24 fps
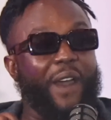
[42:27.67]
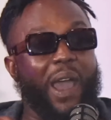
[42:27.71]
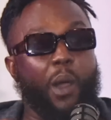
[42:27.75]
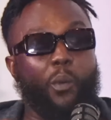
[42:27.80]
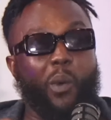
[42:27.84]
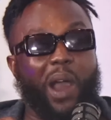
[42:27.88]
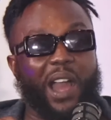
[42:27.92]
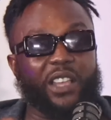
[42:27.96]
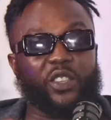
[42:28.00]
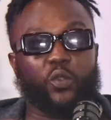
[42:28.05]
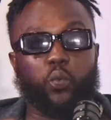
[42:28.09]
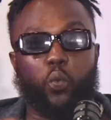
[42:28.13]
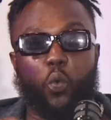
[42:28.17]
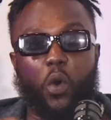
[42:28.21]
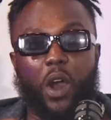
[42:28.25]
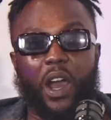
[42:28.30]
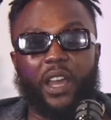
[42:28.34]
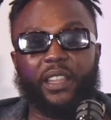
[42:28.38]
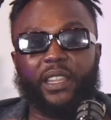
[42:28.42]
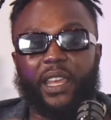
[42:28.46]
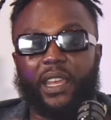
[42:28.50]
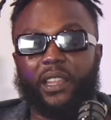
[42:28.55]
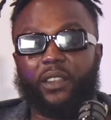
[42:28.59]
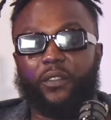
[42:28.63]
I watch
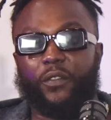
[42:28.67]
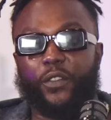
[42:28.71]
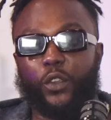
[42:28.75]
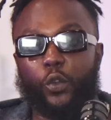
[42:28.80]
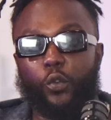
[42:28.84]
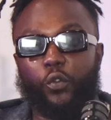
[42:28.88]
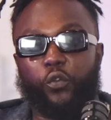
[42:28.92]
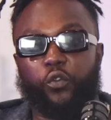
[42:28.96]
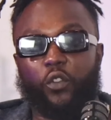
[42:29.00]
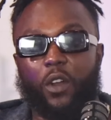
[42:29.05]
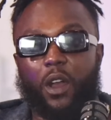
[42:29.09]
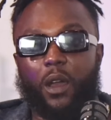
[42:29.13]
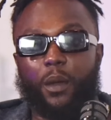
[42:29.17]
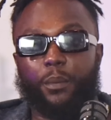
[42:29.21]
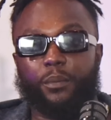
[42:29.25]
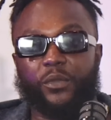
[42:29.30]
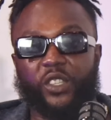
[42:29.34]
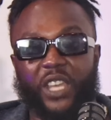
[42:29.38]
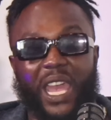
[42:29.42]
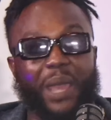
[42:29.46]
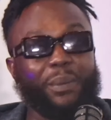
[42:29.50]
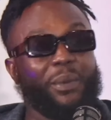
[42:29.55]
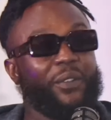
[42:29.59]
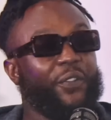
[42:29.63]
one interview from
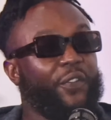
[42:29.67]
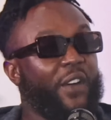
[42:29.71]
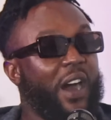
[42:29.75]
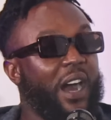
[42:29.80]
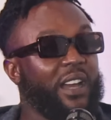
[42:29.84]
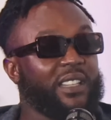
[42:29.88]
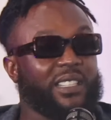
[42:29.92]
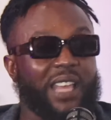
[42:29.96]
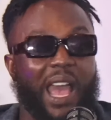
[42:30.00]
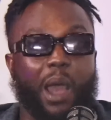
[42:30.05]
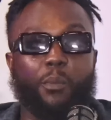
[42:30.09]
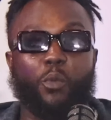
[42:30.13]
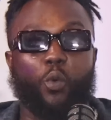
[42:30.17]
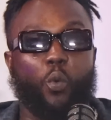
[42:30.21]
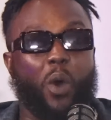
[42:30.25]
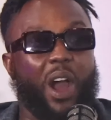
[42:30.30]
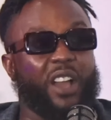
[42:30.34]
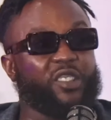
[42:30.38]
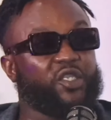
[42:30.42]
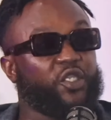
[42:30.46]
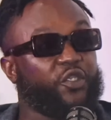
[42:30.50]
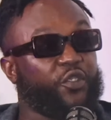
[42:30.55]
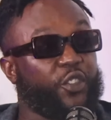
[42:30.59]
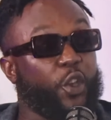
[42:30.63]
Jamie Foxx, I've been
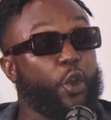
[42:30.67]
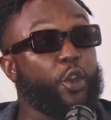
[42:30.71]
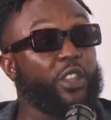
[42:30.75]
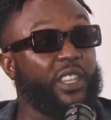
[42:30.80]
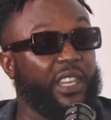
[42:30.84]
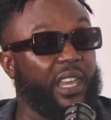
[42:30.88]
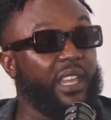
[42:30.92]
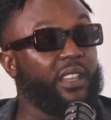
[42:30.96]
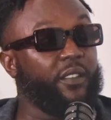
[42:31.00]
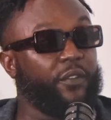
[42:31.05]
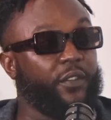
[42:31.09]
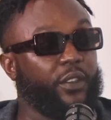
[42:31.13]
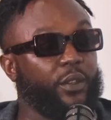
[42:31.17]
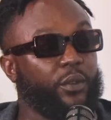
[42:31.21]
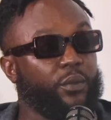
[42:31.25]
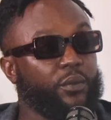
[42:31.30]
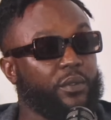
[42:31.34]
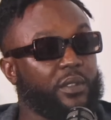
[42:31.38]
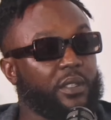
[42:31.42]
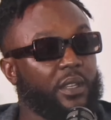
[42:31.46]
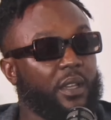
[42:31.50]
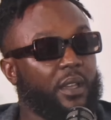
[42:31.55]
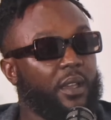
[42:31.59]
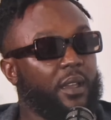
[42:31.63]
watched thirty
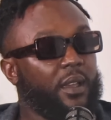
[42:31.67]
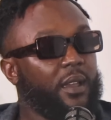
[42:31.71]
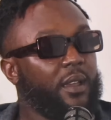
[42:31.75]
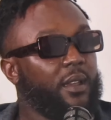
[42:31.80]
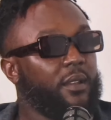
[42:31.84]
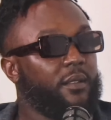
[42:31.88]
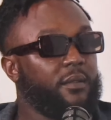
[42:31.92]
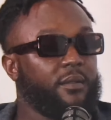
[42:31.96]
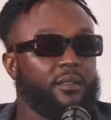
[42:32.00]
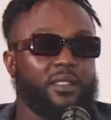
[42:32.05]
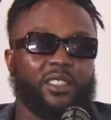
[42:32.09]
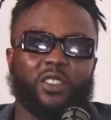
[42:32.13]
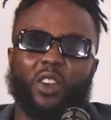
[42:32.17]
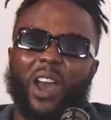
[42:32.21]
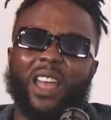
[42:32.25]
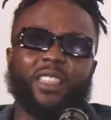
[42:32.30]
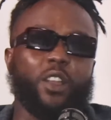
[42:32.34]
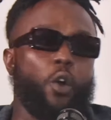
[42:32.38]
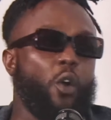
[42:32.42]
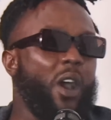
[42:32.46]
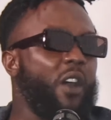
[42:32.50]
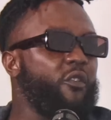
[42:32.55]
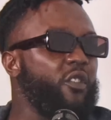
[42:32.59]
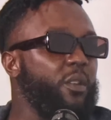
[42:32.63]
interviews. So I
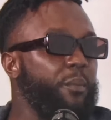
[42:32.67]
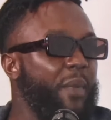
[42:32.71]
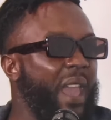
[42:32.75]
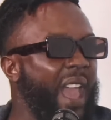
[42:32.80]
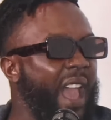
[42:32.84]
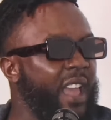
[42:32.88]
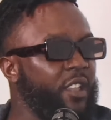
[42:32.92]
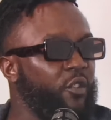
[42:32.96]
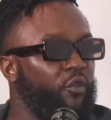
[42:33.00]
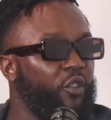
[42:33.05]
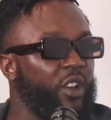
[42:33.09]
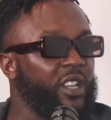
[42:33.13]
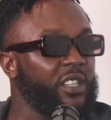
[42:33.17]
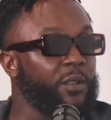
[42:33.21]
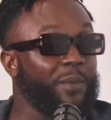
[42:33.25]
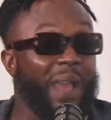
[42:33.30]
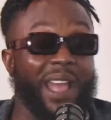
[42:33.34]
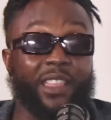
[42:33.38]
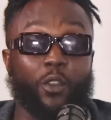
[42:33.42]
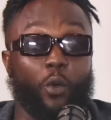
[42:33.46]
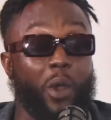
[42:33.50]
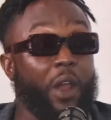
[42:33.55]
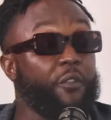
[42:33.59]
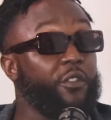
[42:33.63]
know every mannerism.
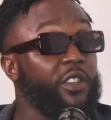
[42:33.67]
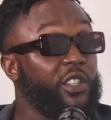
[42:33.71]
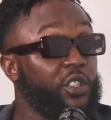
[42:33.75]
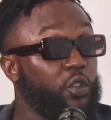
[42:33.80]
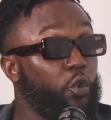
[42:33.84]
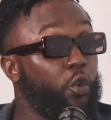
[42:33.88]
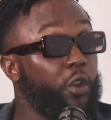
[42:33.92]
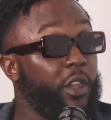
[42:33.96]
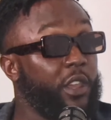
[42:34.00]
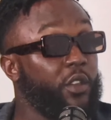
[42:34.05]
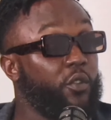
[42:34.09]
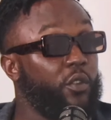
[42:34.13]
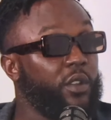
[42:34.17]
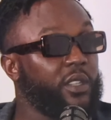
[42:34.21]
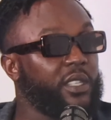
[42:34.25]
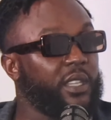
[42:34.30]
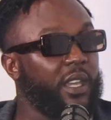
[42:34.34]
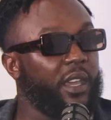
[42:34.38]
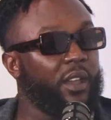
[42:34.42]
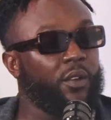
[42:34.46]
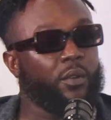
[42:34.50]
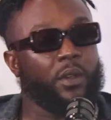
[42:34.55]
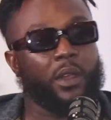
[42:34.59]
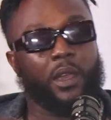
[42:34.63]
I know every story he gonna
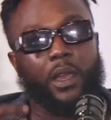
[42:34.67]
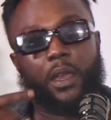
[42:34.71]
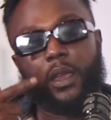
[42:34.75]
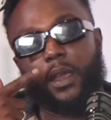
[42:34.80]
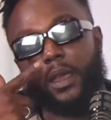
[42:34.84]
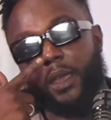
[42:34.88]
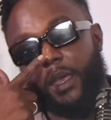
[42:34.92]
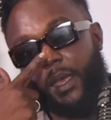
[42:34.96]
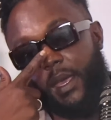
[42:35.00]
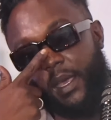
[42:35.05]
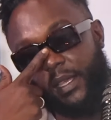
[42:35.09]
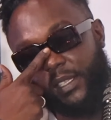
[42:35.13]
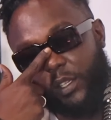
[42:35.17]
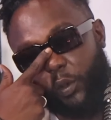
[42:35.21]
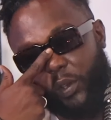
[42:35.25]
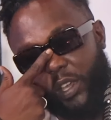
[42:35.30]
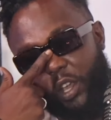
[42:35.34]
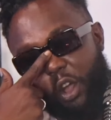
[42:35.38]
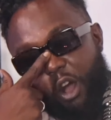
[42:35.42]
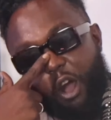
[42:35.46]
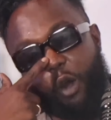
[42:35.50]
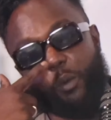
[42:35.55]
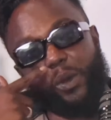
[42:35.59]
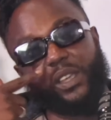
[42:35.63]
tell. Okay. So
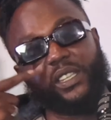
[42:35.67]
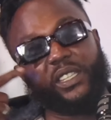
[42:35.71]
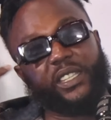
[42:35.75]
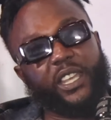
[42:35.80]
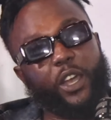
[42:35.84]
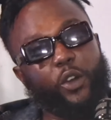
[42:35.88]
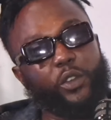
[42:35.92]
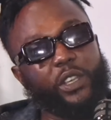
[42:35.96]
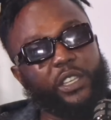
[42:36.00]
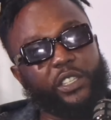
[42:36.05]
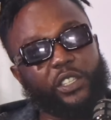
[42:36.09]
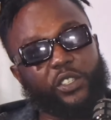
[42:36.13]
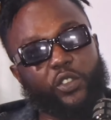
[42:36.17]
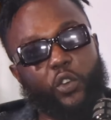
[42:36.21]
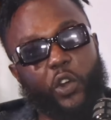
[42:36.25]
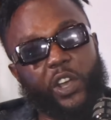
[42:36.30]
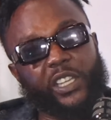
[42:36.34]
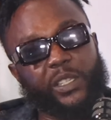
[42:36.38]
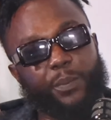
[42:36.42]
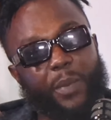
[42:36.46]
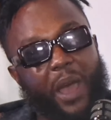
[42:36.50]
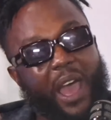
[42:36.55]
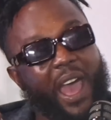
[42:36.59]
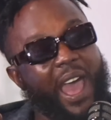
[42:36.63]
he always tell these
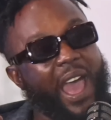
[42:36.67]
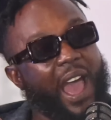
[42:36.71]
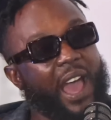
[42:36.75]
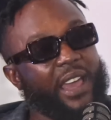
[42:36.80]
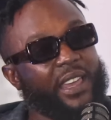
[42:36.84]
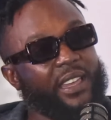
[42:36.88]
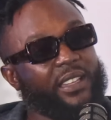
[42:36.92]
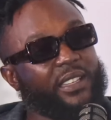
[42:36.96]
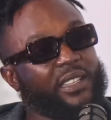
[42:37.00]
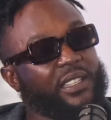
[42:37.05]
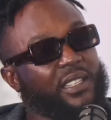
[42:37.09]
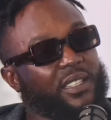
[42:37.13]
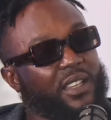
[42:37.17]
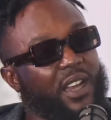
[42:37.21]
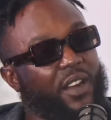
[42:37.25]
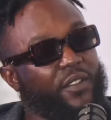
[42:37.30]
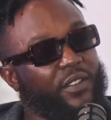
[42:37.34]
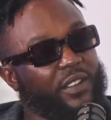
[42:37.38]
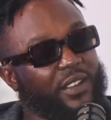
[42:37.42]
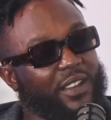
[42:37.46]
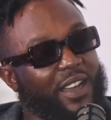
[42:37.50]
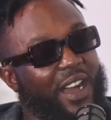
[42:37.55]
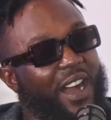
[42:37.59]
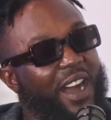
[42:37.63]
stories about how he
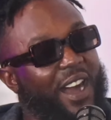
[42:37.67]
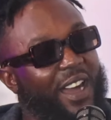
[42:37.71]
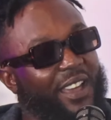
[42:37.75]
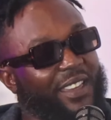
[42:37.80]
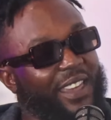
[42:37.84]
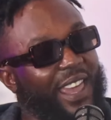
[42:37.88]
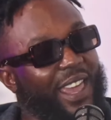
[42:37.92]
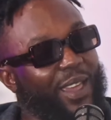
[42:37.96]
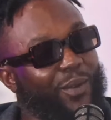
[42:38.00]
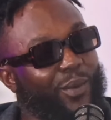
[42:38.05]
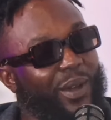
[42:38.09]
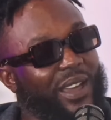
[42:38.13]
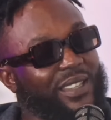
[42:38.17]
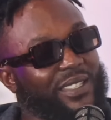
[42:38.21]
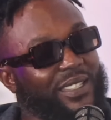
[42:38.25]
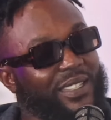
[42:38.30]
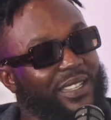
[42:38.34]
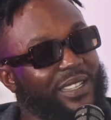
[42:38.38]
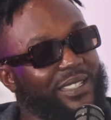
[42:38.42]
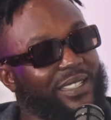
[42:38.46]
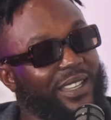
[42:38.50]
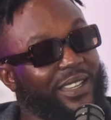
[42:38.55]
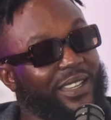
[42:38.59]
discovered Kanye West and these